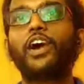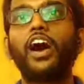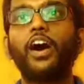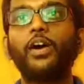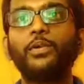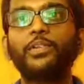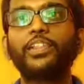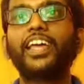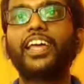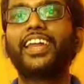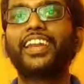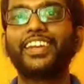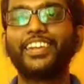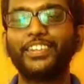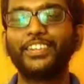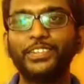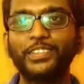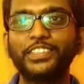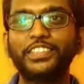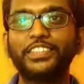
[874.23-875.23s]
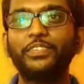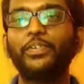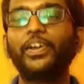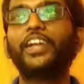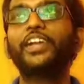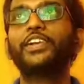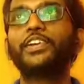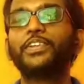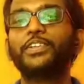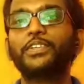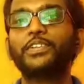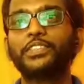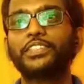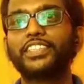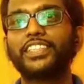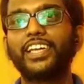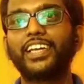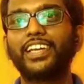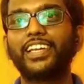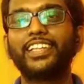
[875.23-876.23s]
They don't know how they're used, when to
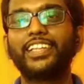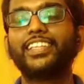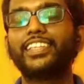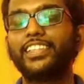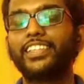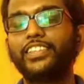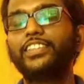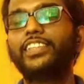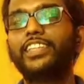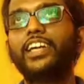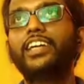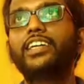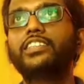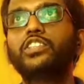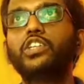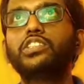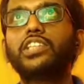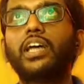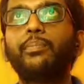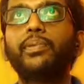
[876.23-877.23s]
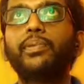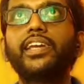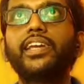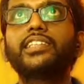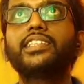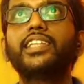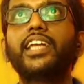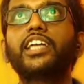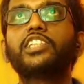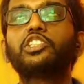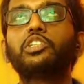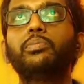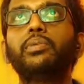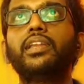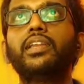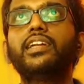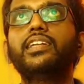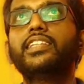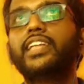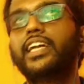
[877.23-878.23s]
use. Those application has to
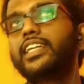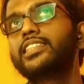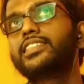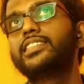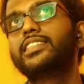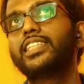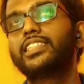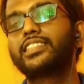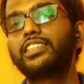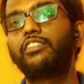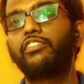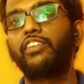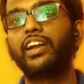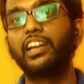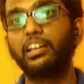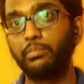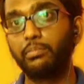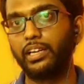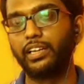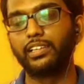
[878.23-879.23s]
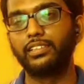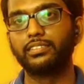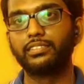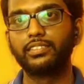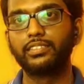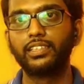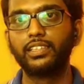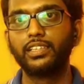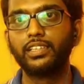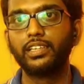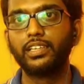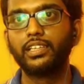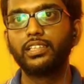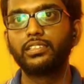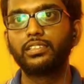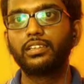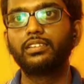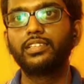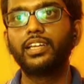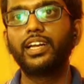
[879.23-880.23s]
be learned. That is just the fundamentals.
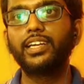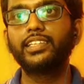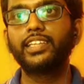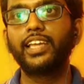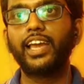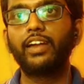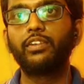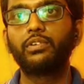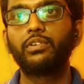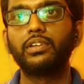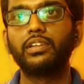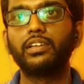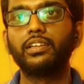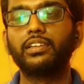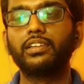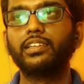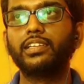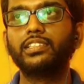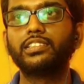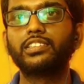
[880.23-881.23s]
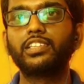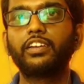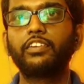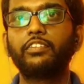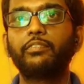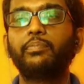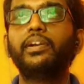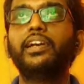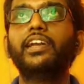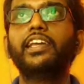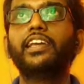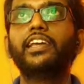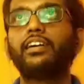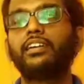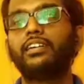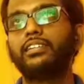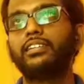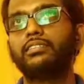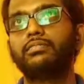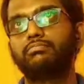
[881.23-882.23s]
So that they have to learn. Instead of building
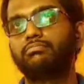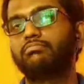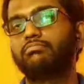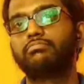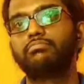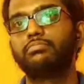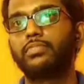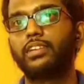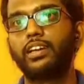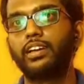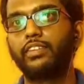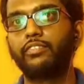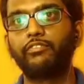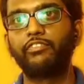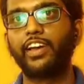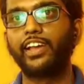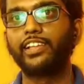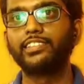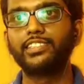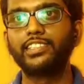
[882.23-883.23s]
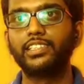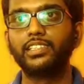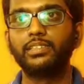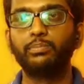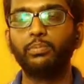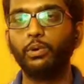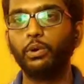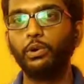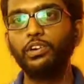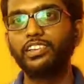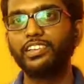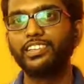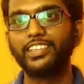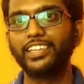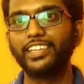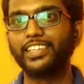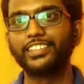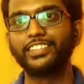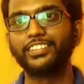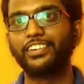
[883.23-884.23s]
a fancy board,
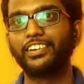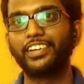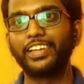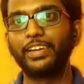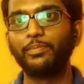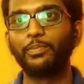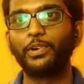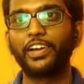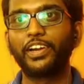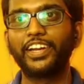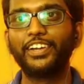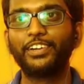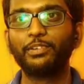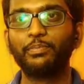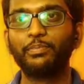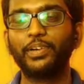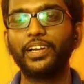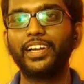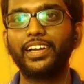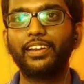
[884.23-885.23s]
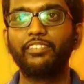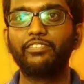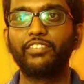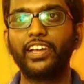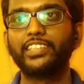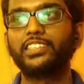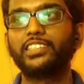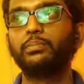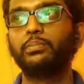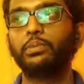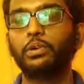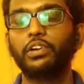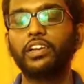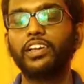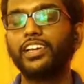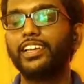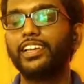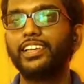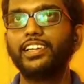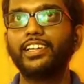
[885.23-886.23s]
it is not important to build a fancy
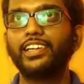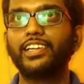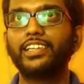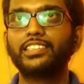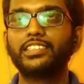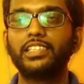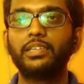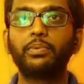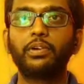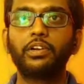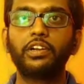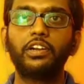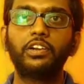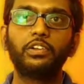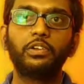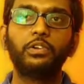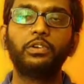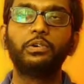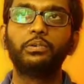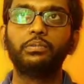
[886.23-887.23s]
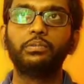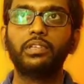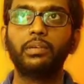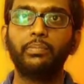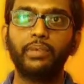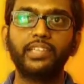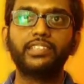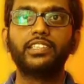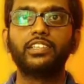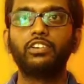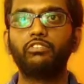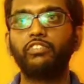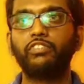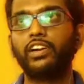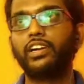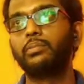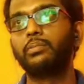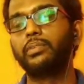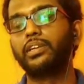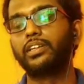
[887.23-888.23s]
board. It is important to know the basic
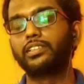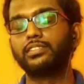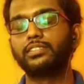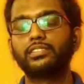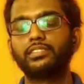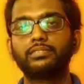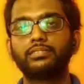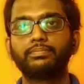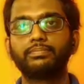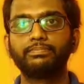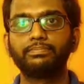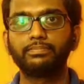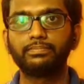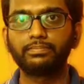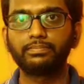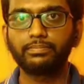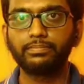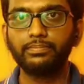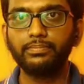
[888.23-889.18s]
of fundamentals.